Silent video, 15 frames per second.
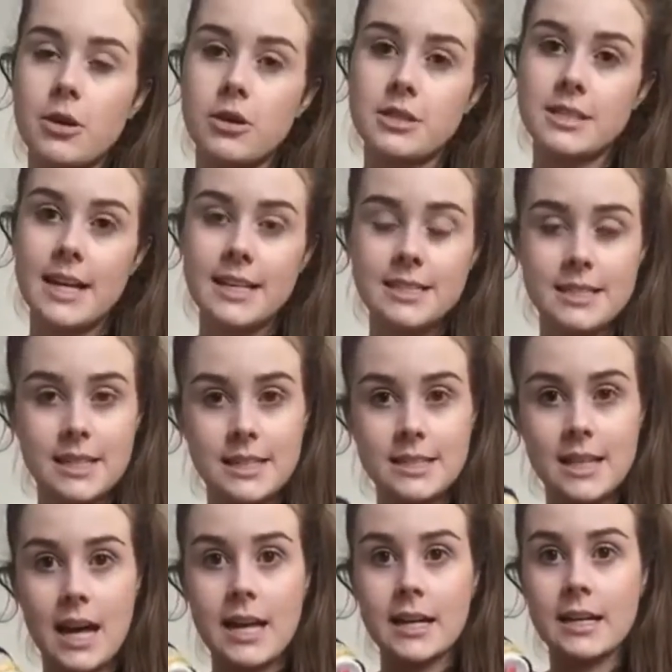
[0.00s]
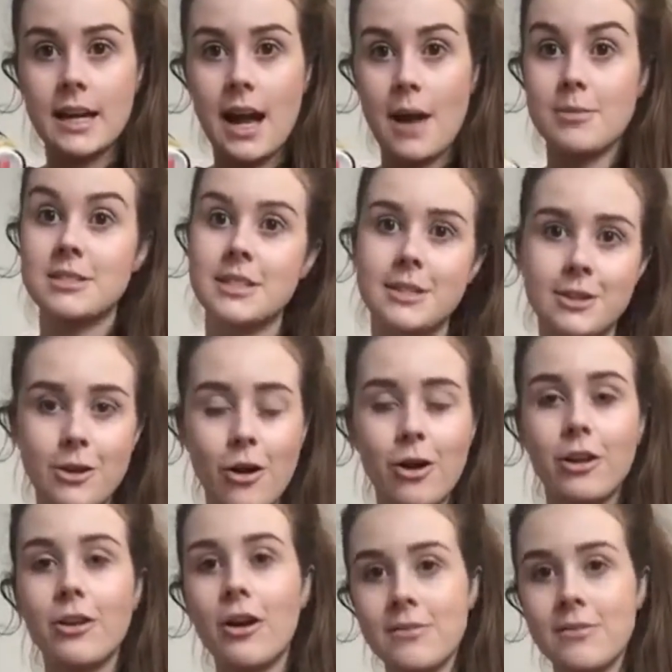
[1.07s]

contains things like Abyssinian oil,